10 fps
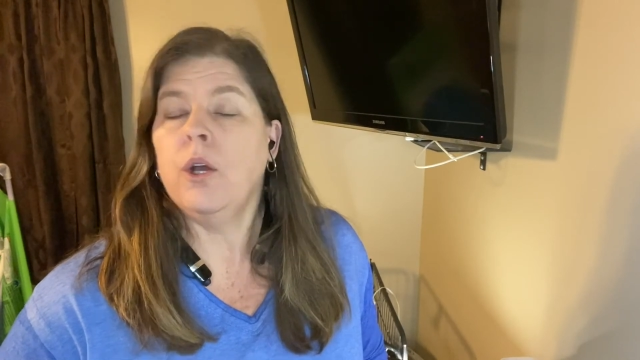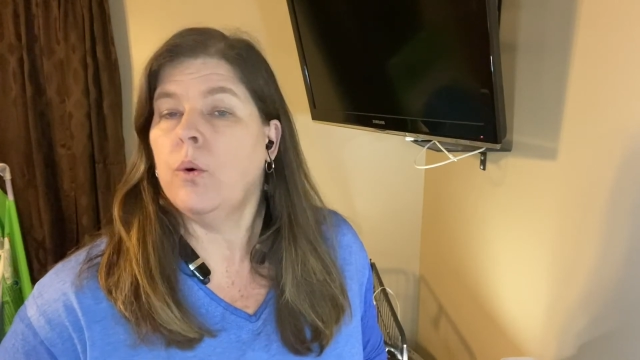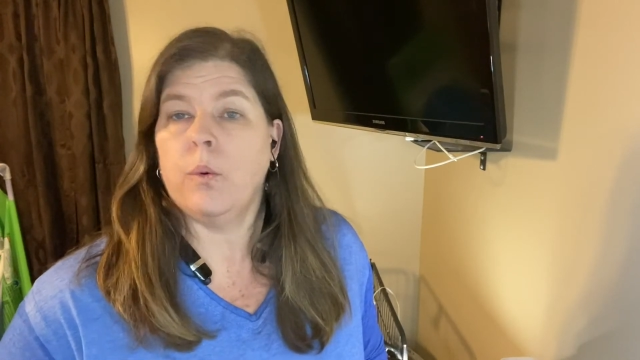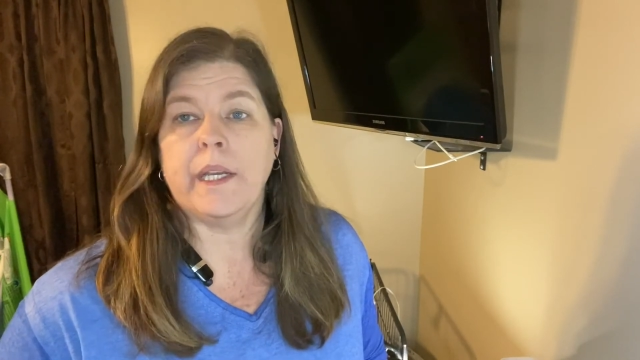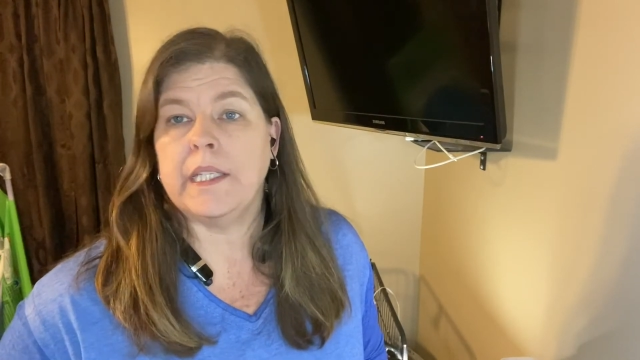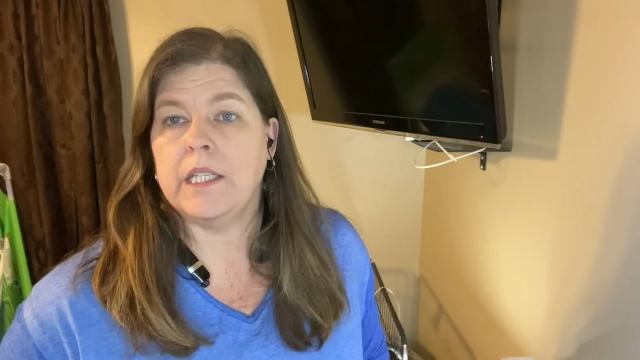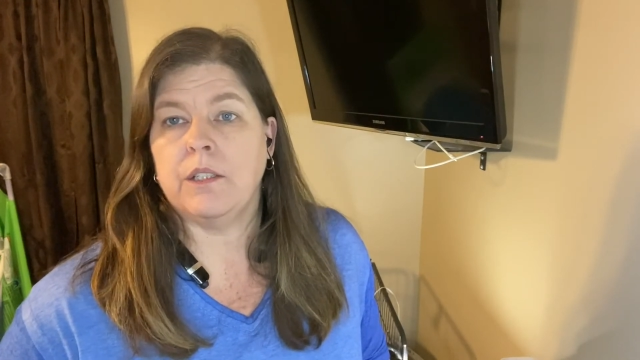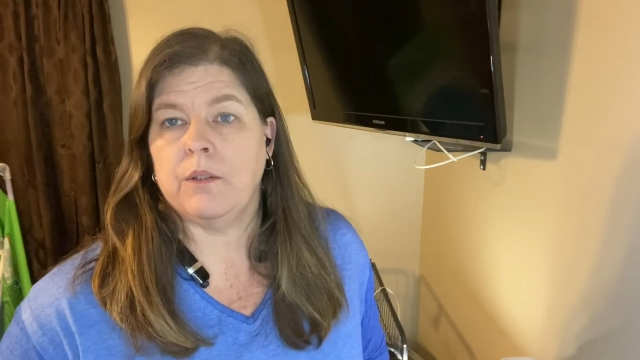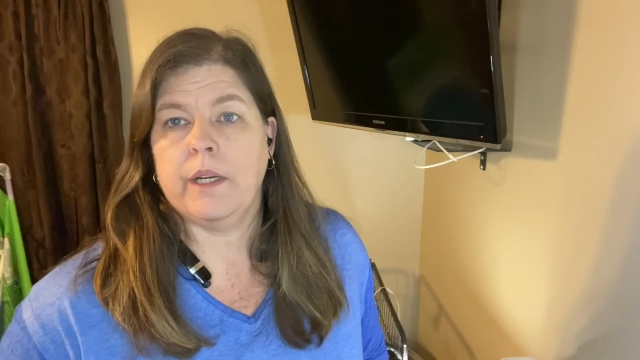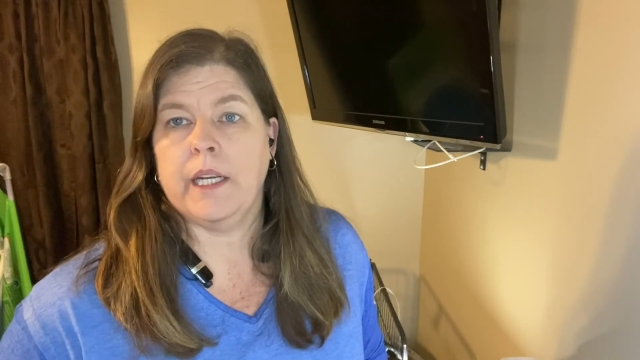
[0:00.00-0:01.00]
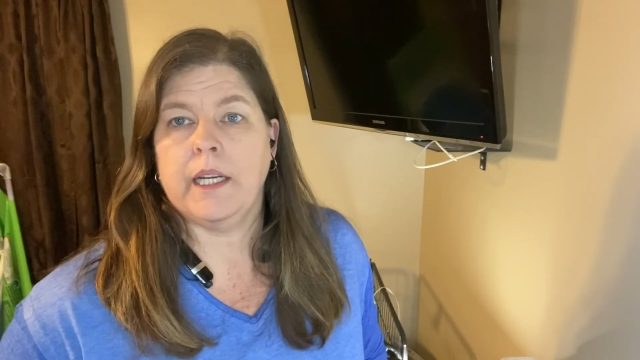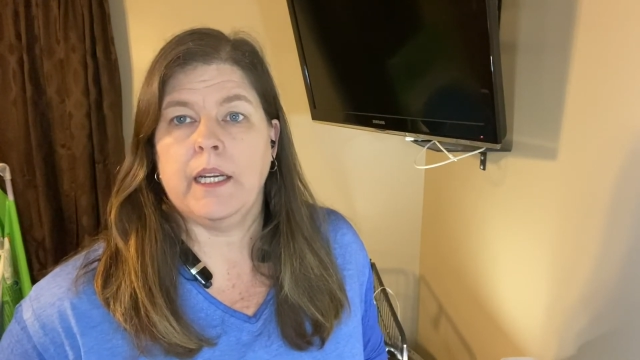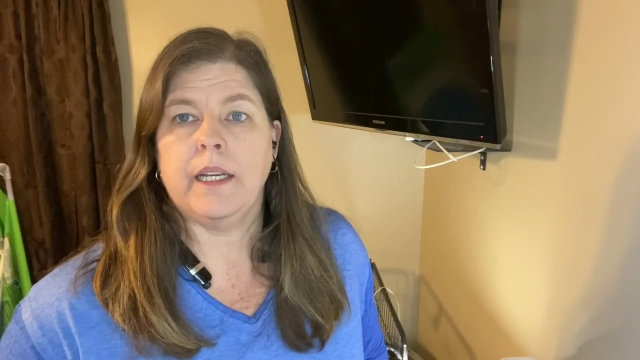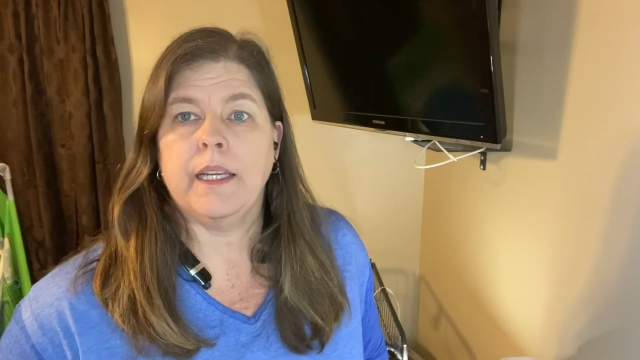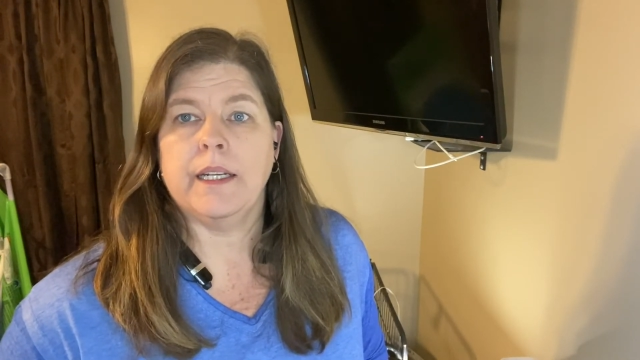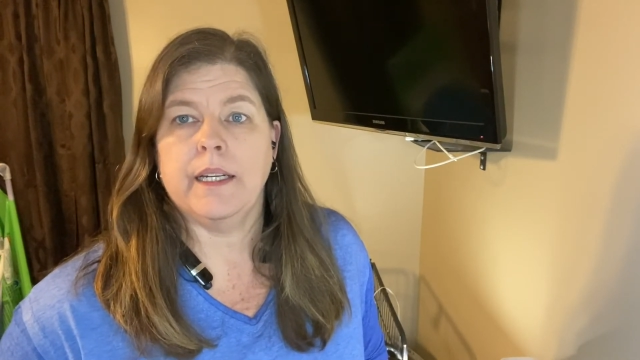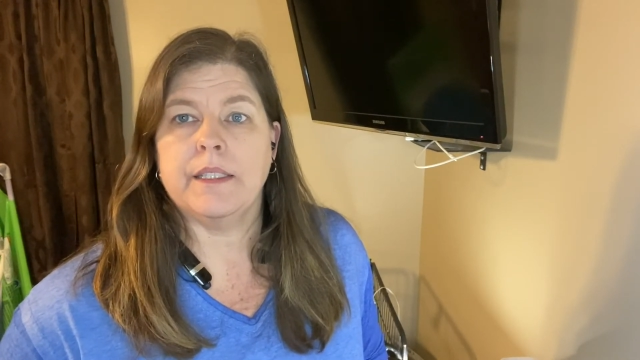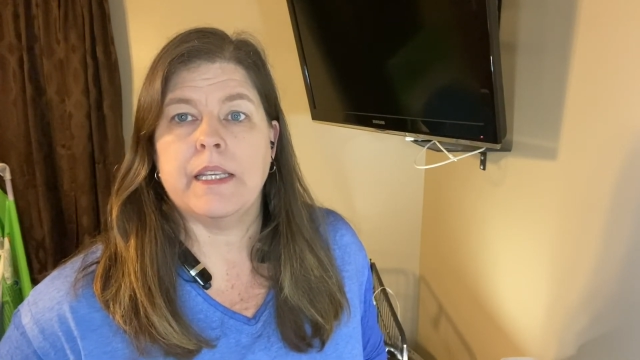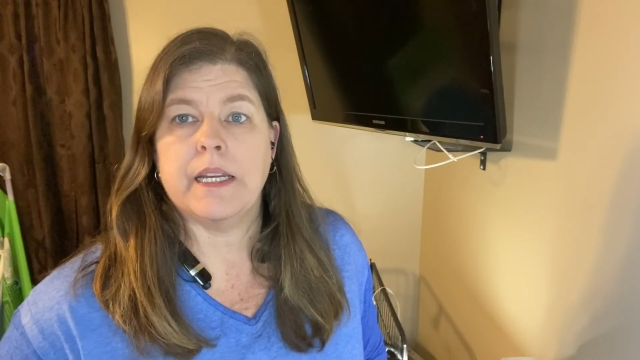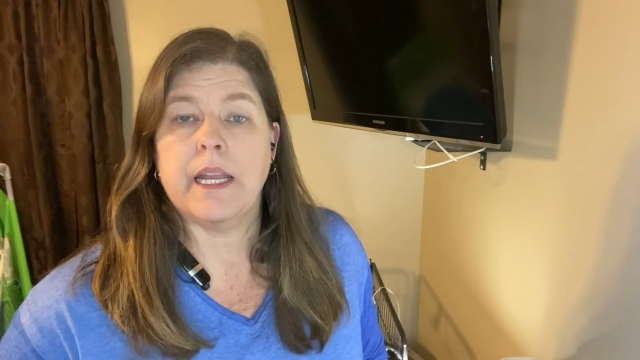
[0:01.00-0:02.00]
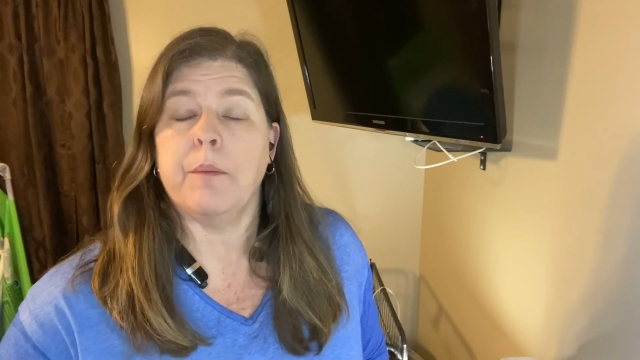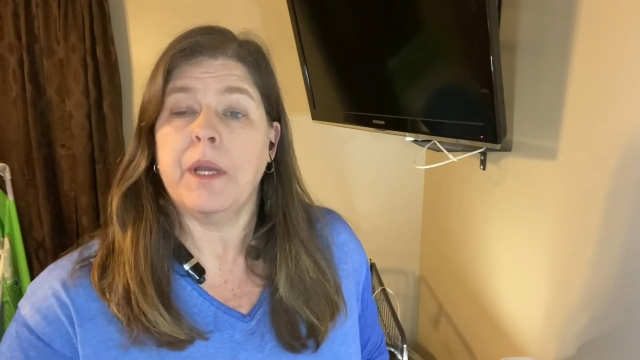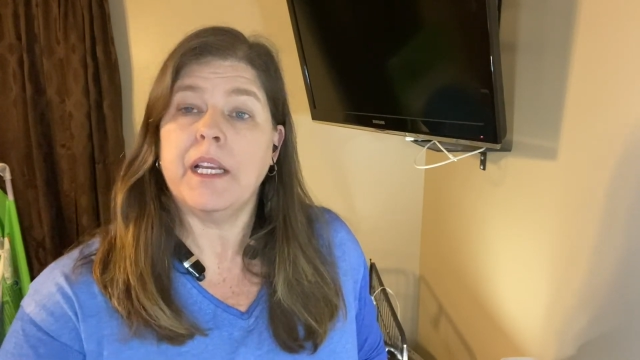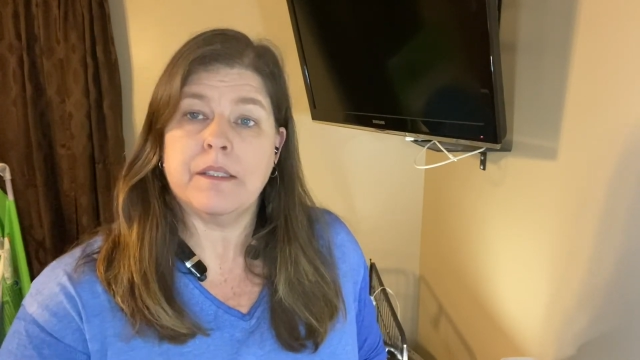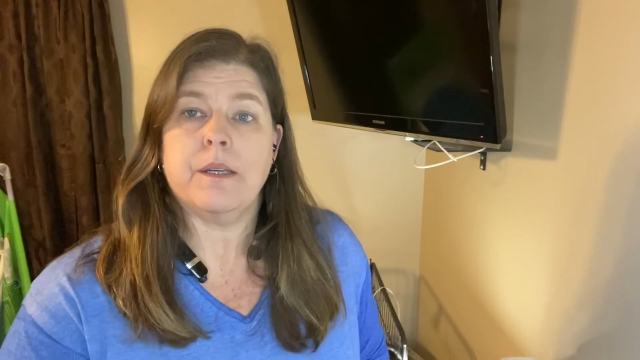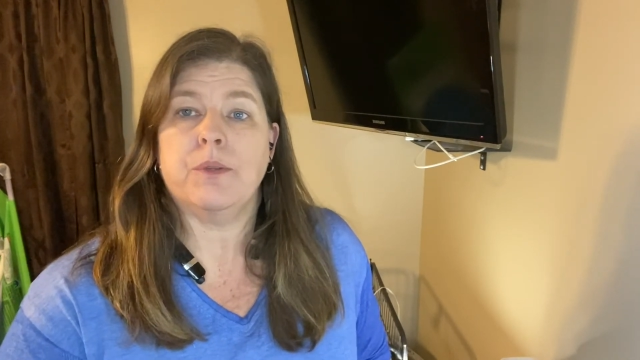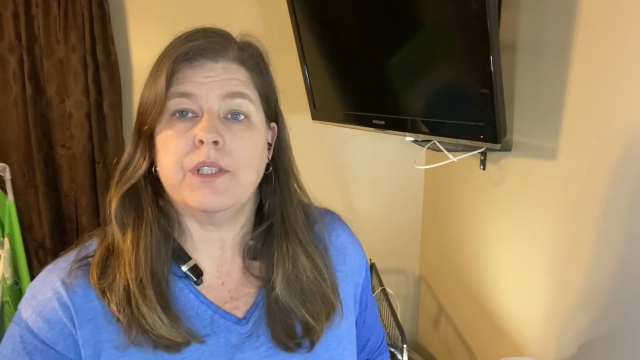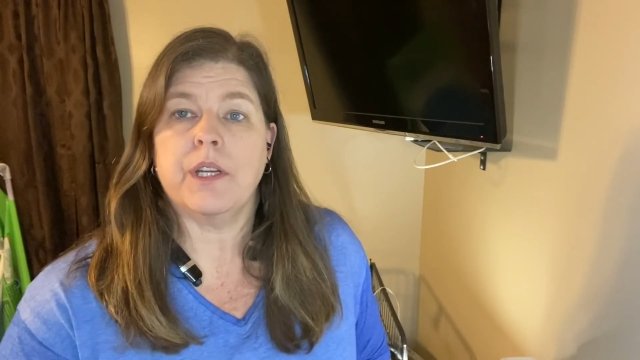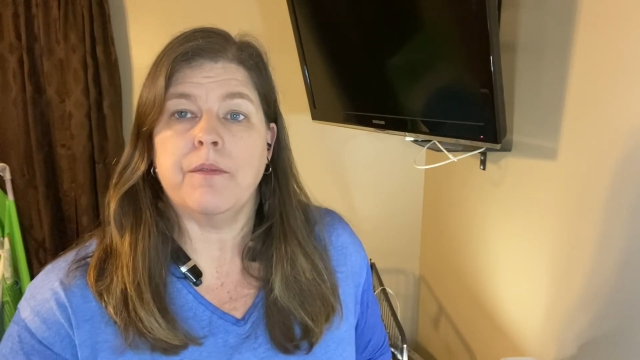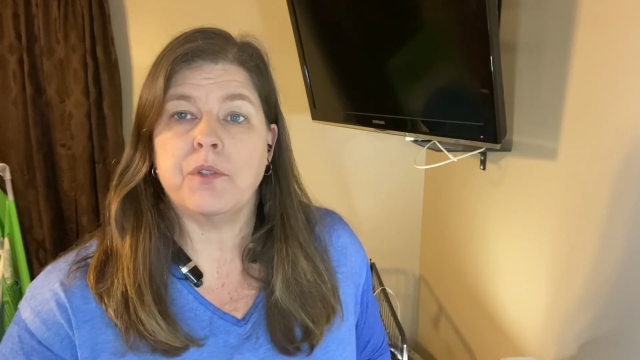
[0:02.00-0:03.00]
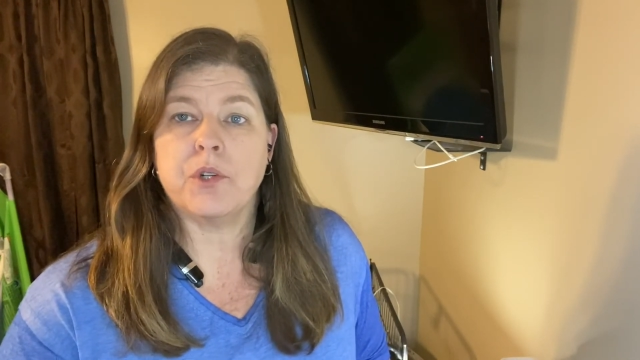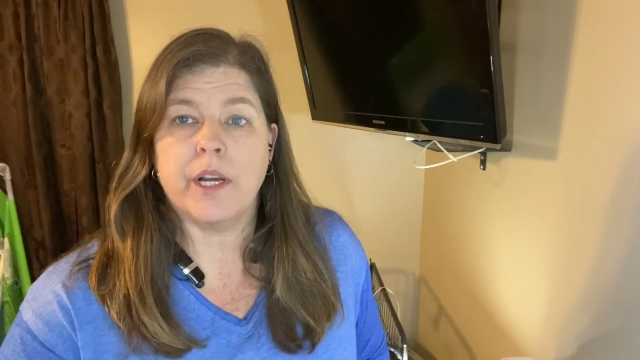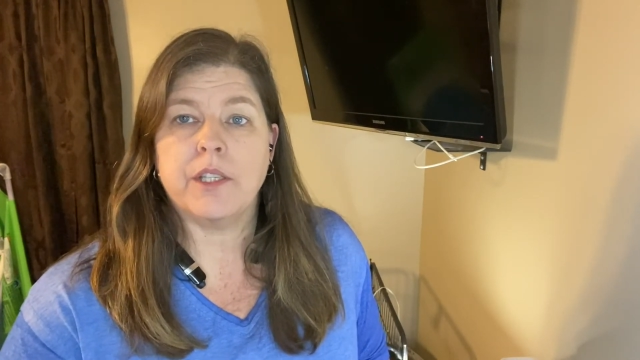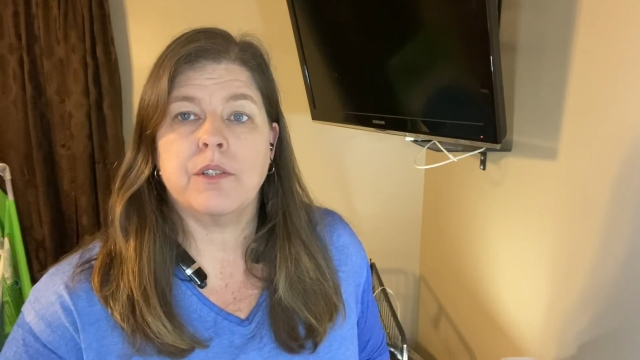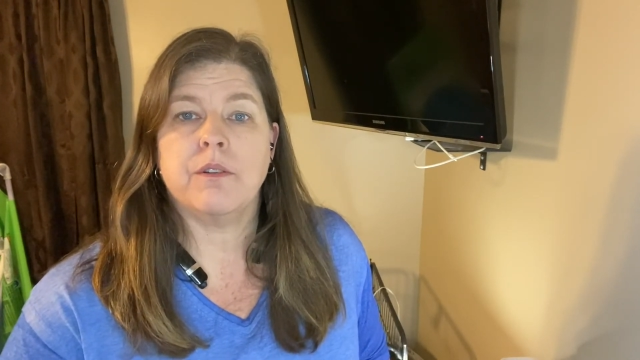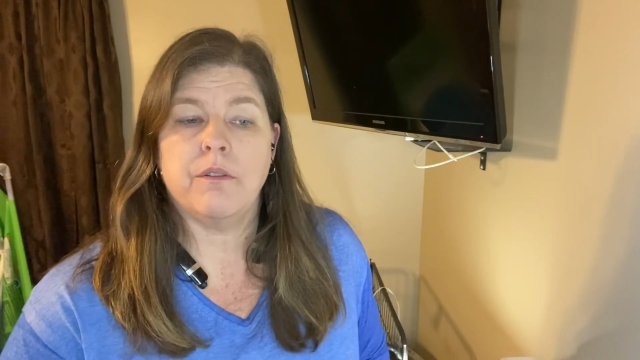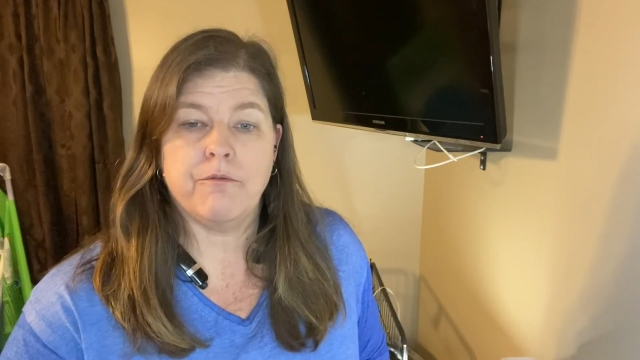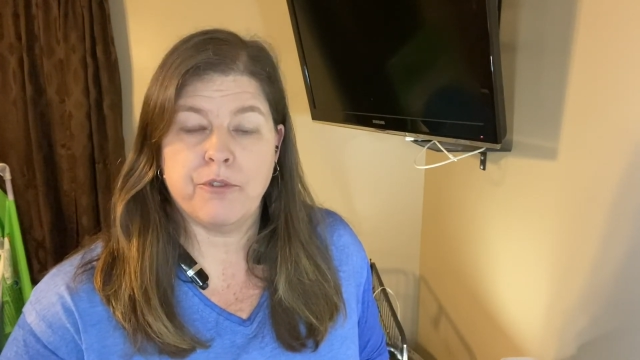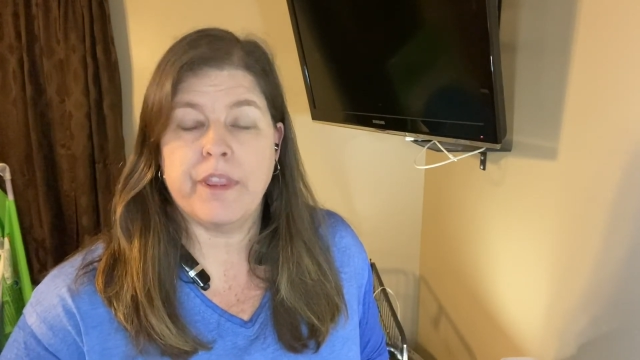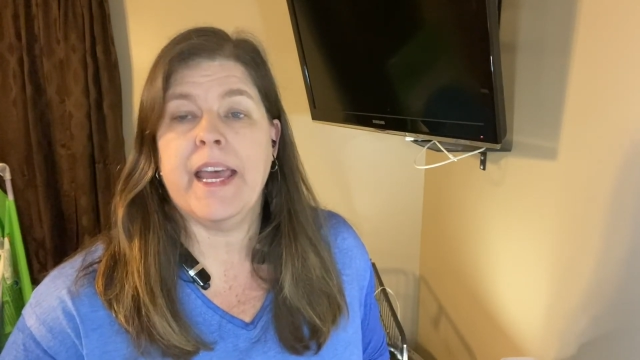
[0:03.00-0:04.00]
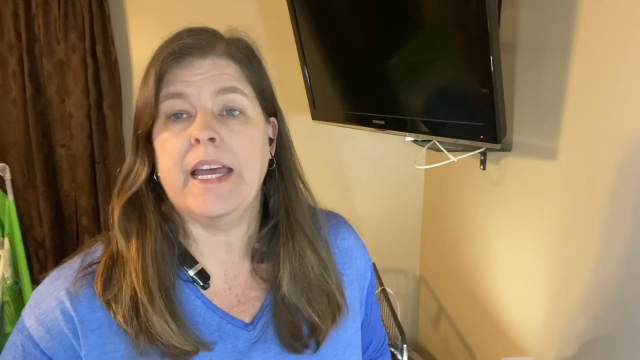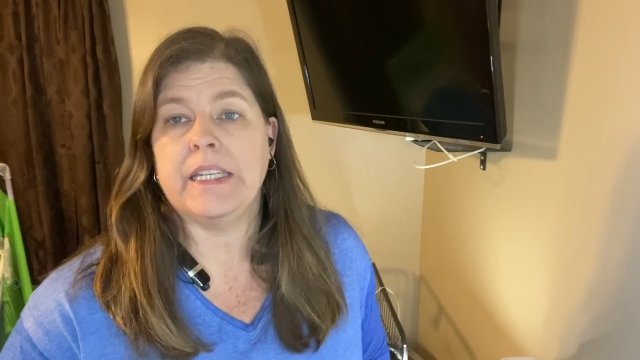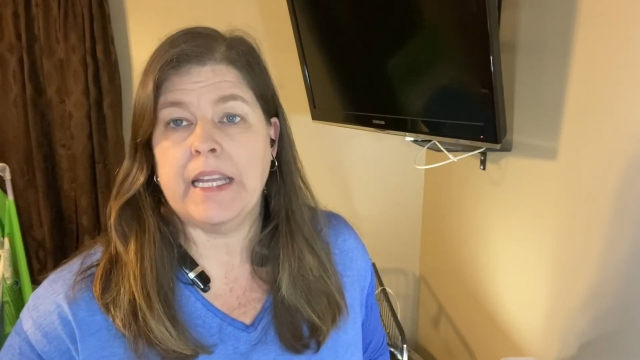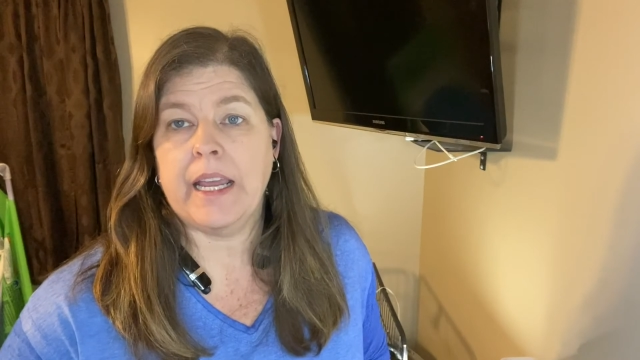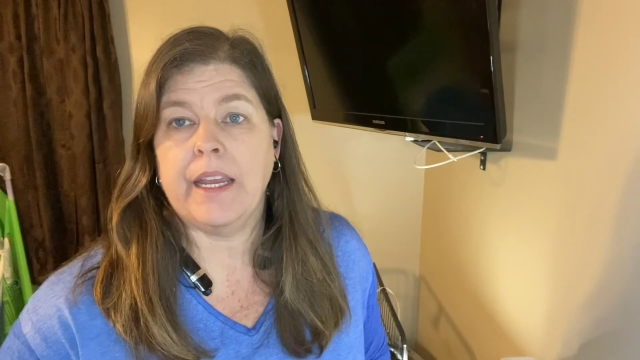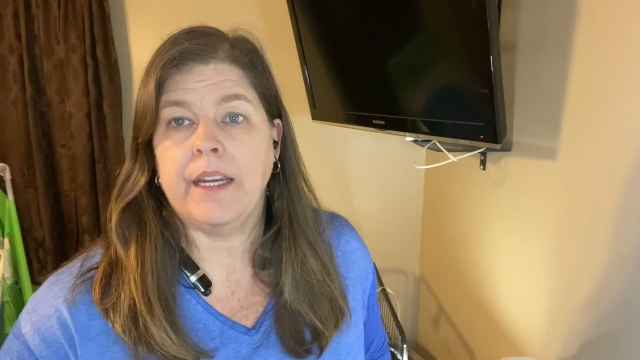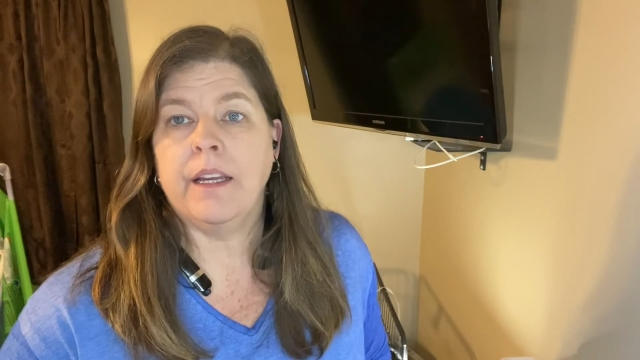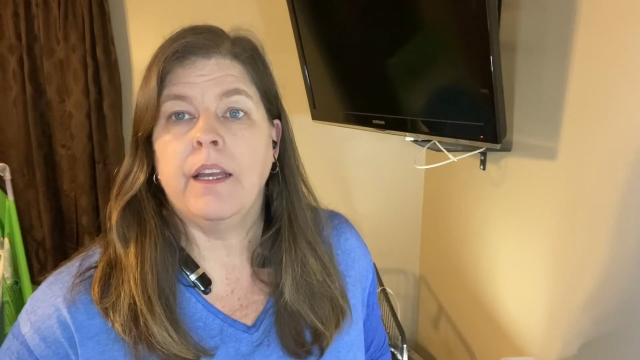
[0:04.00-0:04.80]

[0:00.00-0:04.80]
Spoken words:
we didn't do any ENS that day because it was enough stress for that day.